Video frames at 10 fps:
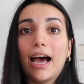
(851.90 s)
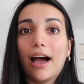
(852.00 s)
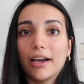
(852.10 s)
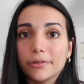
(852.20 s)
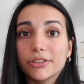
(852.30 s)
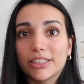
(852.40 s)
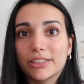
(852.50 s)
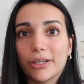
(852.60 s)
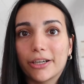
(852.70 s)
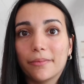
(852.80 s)
I would
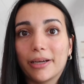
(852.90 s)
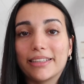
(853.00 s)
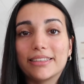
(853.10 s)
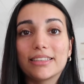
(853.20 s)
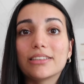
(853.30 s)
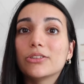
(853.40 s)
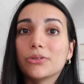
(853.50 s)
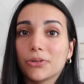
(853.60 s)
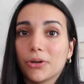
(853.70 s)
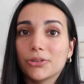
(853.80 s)
just recommend do
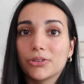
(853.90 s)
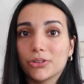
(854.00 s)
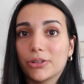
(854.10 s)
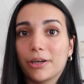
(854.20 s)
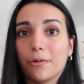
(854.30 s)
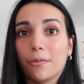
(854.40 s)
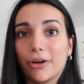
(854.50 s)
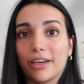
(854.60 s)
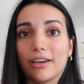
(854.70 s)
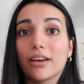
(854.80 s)
not do it
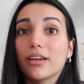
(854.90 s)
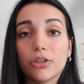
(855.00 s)
when